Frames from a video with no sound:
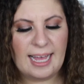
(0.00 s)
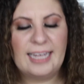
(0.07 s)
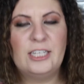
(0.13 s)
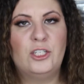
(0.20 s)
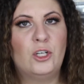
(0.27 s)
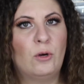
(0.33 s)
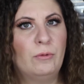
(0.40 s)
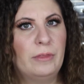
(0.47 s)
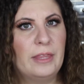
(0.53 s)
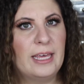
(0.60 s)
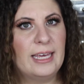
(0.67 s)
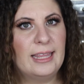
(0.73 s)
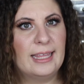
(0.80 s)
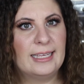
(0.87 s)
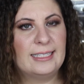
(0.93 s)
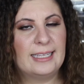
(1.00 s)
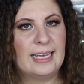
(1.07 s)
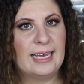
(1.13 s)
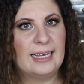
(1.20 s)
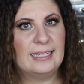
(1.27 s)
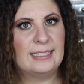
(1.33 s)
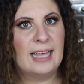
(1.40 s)
I don't think this
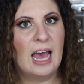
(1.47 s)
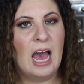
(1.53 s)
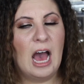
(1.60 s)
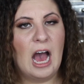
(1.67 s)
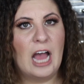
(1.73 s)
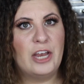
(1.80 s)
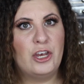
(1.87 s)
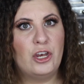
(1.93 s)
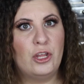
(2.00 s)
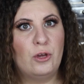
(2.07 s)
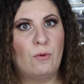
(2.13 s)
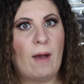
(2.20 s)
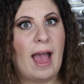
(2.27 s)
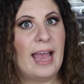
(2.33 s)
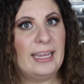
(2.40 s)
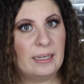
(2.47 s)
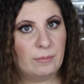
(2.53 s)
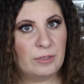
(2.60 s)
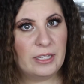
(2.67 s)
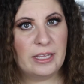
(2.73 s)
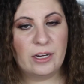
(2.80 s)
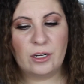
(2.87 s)
is a new
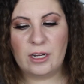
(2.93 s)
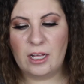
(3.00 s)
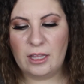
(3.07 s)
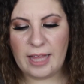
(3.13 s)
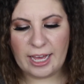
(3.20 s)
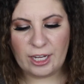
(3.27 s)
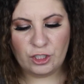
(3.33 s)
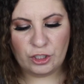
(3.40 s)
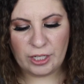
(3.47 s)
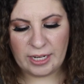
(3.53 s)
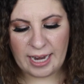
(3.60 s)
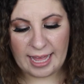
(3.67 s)
item to their collection,